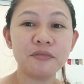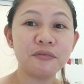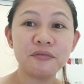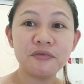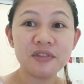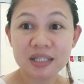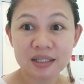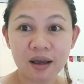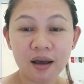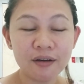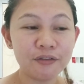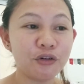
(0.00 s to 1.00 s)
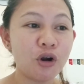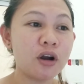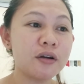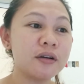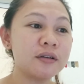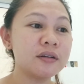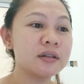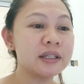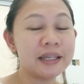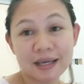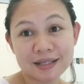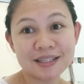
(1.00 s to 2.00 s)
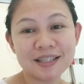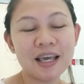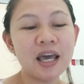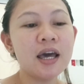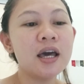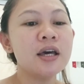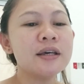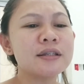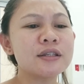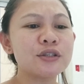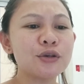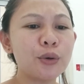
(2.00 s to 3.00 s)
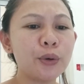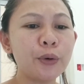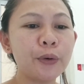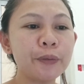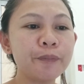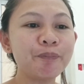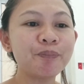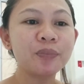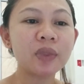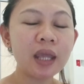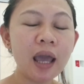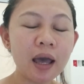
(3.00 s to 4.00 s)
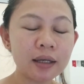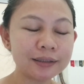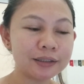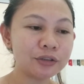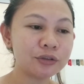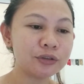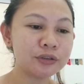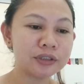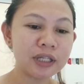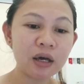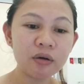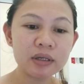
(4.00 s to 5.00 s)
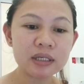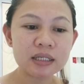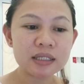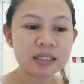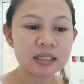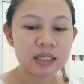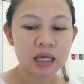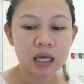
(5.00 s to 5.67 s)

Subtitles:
visa, for our, yes. So yeah, so now it's